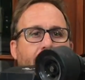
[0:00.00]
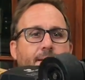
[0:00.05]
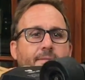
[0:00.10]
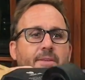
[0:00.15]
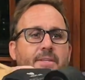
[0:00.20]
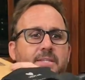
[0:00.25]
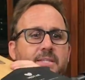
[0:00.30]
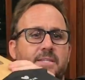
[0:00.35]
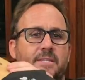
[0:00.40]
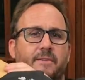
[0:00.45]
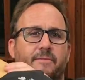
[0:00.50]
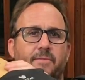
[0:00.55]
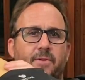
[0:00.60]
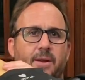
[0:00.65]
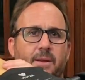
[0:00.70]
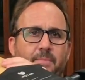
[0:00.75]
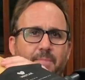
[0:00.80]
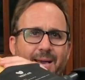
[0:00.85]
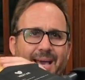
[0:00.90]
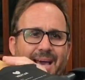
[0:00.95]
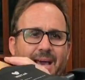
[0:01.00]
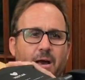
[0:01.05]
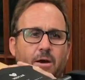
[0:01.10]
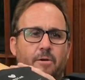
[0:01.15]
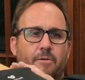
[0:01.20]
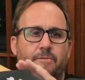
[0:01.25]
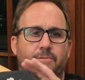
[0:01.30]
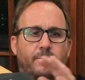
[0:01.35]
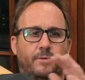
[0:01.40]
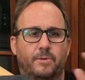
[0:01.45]
This is a very
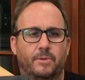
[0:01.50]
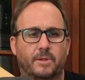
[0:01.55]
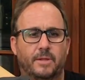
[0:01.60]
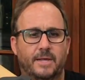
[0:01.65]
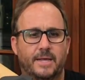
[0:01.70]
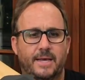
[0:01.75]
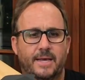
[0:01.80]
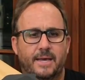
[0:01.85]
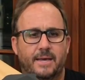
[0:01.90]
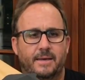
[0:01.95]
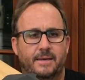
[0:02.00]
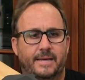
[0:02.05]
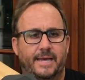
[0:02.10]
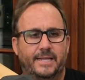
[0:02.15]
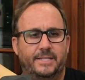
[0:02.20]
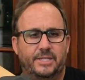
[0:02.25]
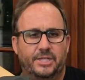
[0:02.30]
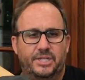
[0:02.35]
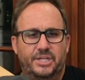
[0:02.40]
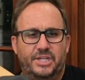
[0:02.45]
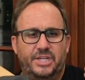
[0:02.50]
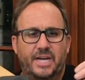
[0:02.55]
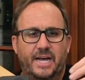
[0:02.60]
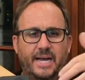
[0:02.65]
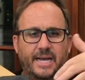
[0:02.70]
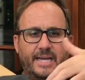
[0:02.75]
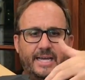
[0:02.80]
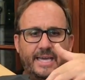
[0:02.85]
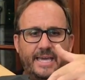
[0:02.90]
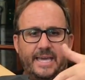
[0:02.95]
powerful, it's a
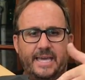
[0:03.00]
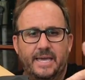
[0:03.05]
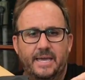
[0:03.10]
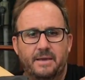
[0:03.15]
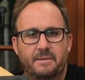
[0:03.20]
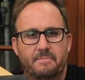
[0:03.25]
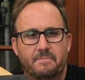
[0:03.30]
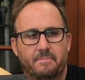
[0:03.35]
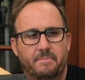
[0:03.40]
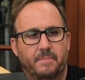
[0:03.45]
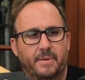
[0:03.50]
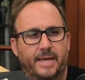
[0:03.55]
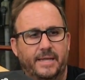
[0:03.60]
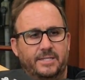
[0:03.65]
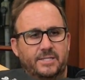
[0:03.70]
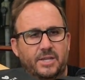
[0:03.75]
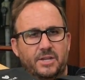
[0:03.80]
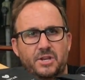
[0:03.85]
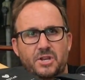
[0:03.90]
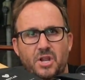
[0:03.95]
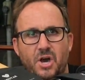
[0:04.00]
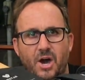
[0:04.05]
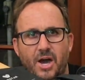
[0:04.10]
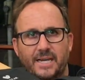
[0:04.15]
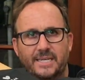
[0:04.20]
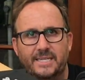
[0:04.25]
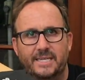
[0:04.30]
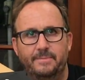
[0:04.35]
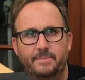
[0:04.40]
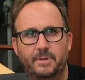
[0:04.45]
chunky, it's a
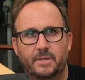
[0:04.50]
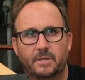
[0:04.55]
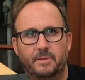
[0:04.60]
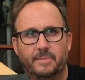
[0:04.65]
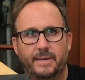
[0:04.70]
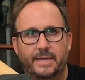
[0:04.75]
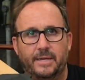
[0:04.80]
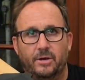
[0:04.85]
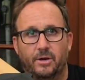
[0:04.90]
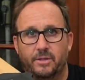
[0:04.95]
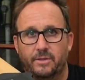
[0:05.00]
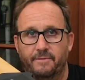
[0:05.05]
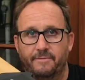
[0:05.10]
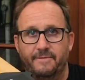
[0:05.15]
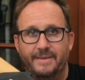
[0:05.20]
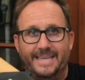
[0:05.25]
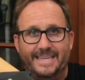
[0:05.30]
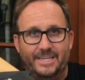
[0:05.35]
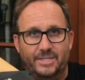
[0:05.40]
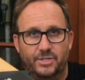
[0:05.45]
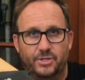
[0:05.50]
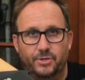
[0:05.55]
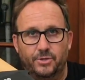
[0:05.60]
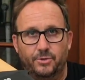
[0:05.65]
90mm on the V2.